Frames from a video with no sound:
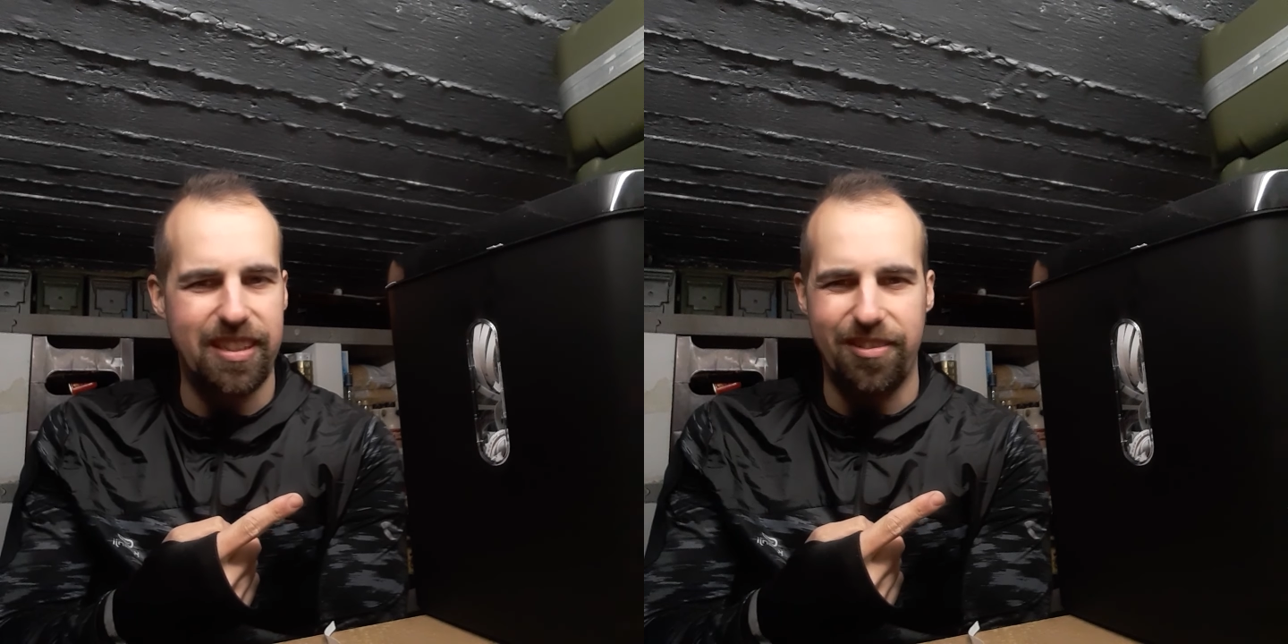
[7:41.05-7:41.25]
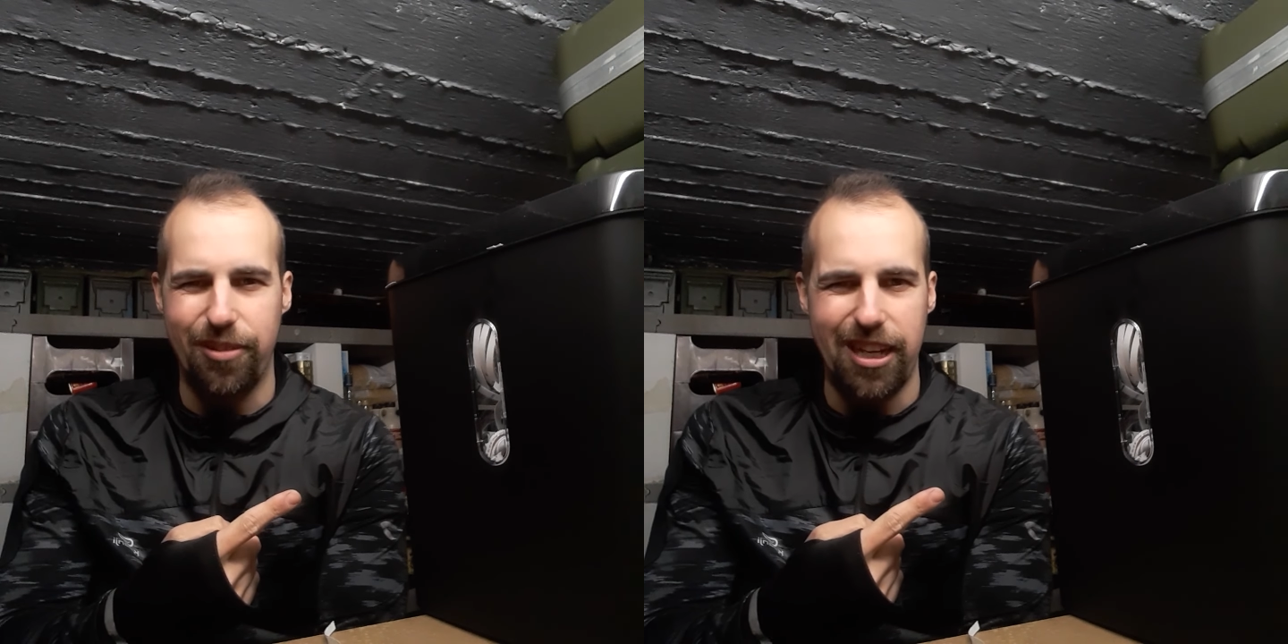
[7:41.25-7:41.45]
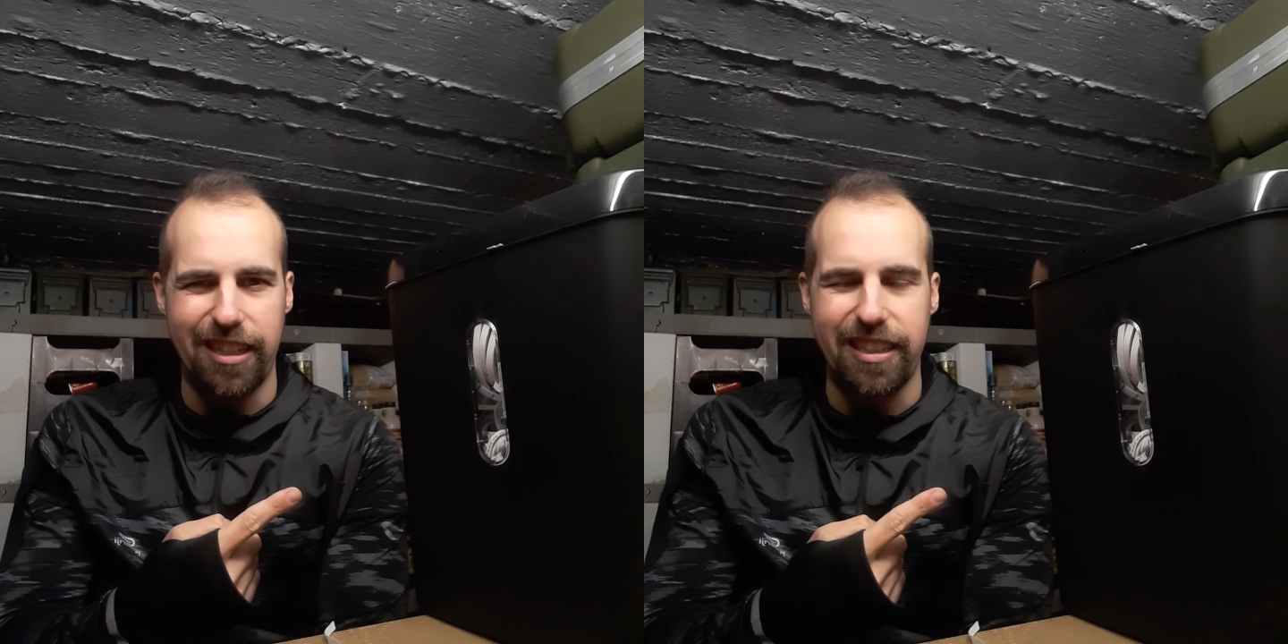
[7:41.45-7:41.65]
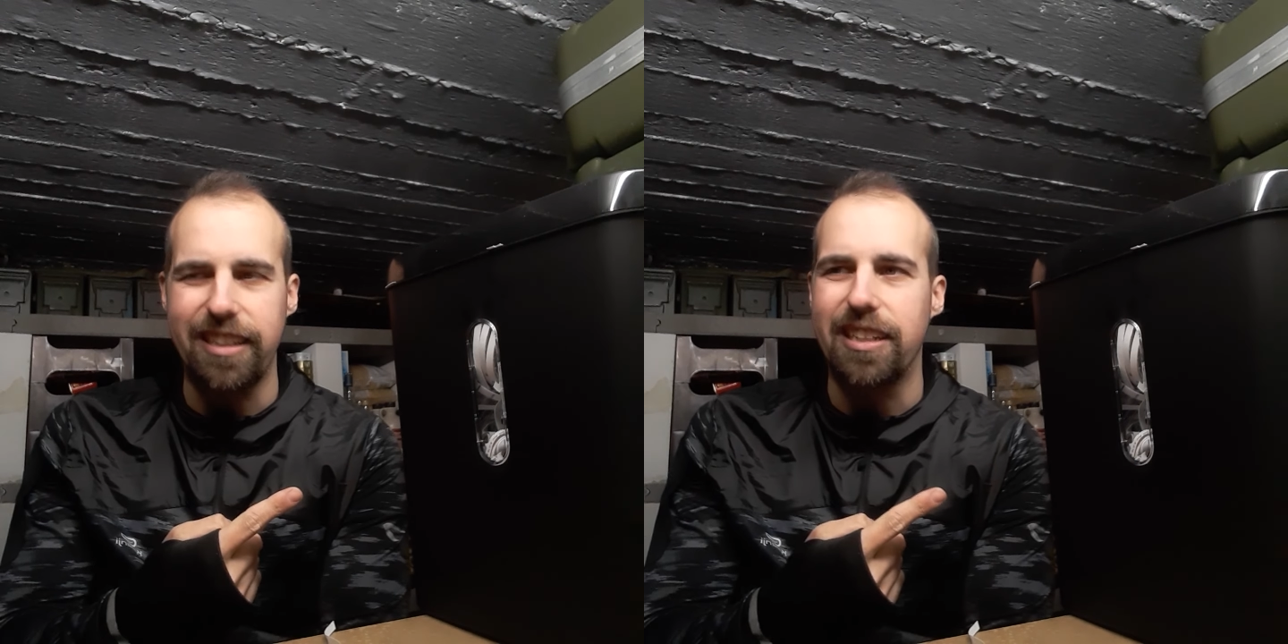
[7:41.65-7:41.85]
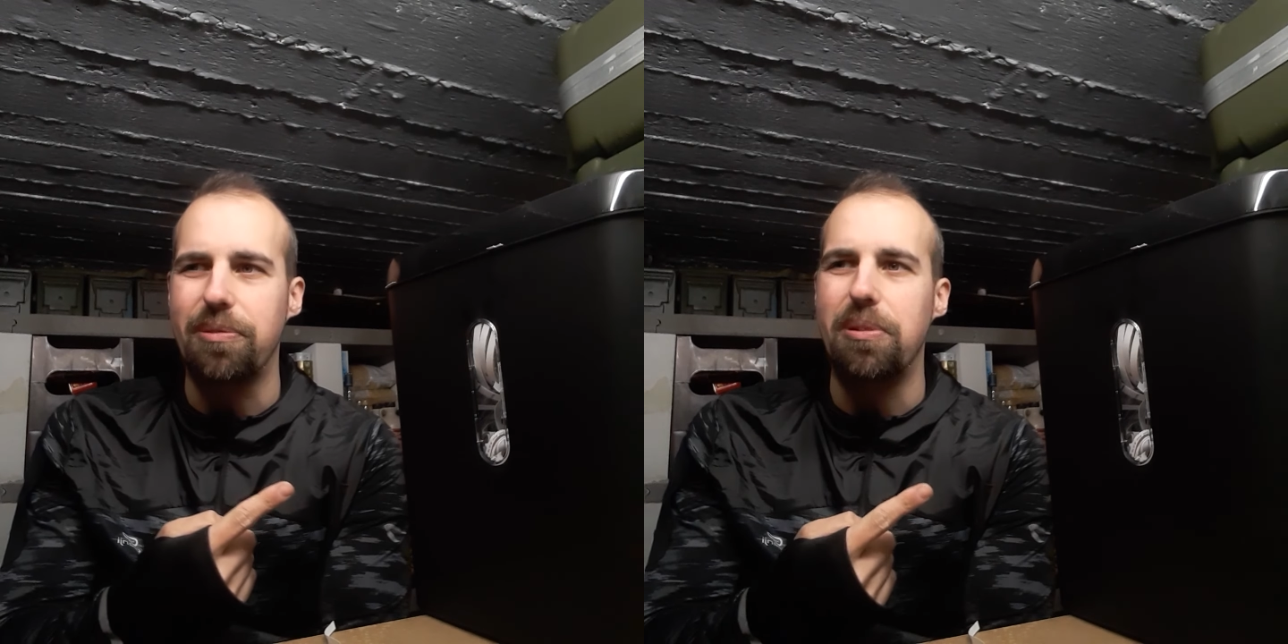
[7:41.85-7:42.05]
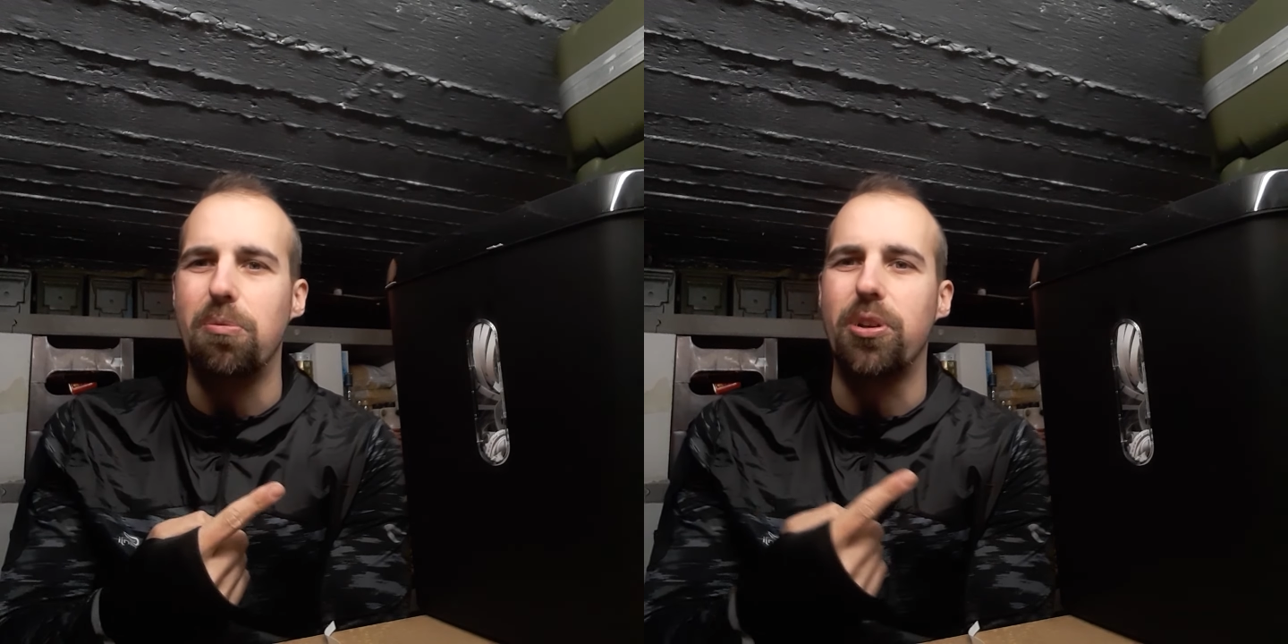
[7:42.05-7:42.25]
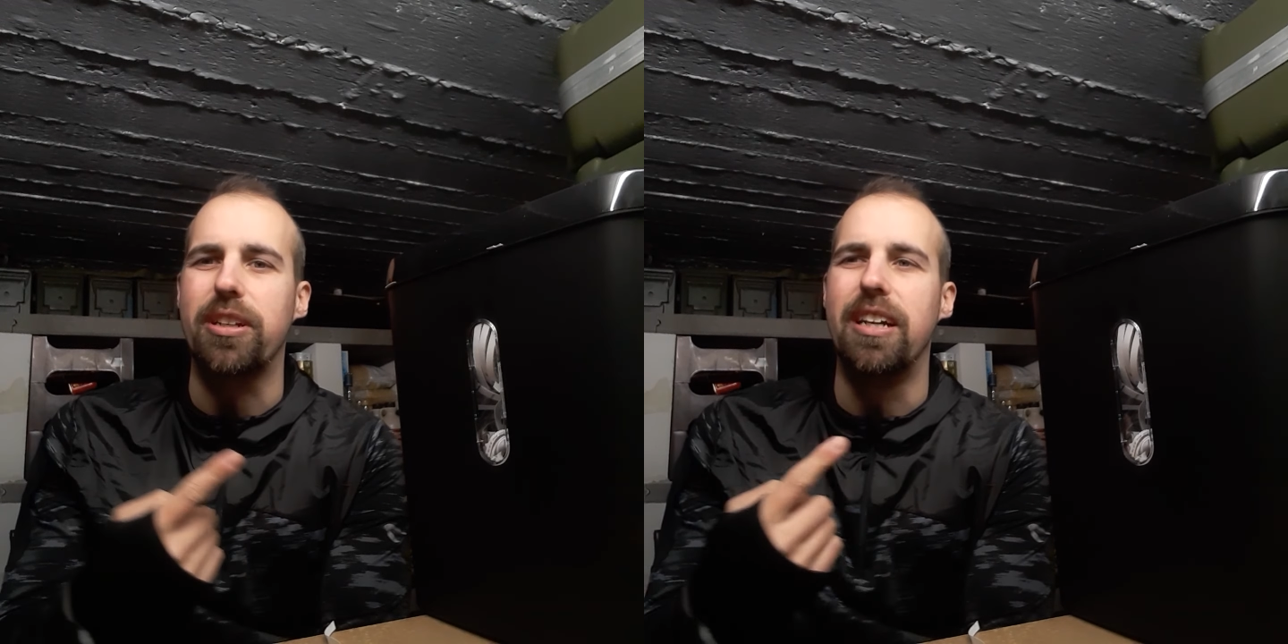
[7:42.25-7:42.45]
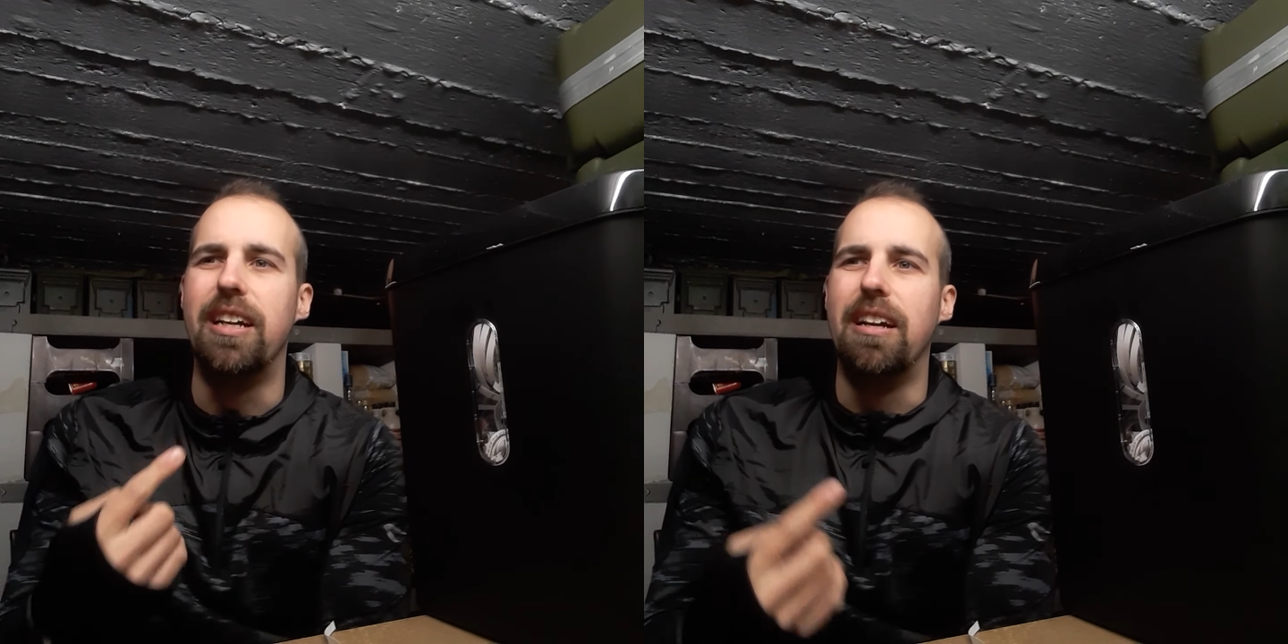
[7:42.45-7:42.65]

really think that will work.